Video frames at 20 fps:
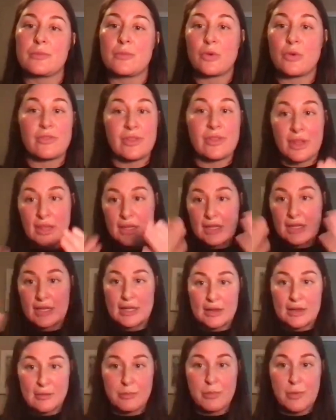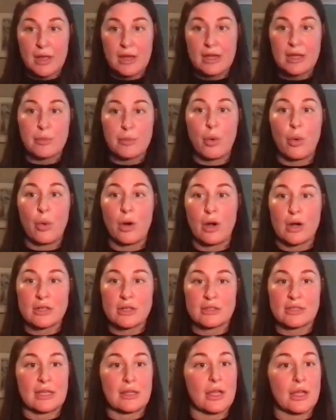will fill in any
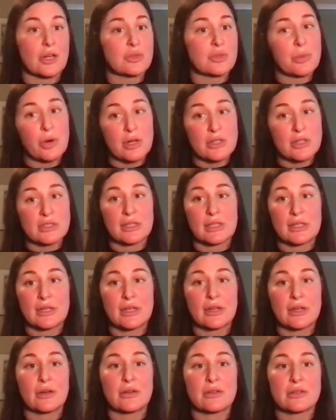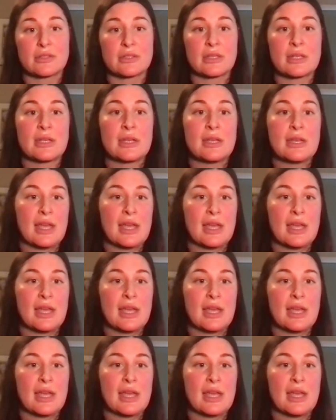pores, like large pores on the nose,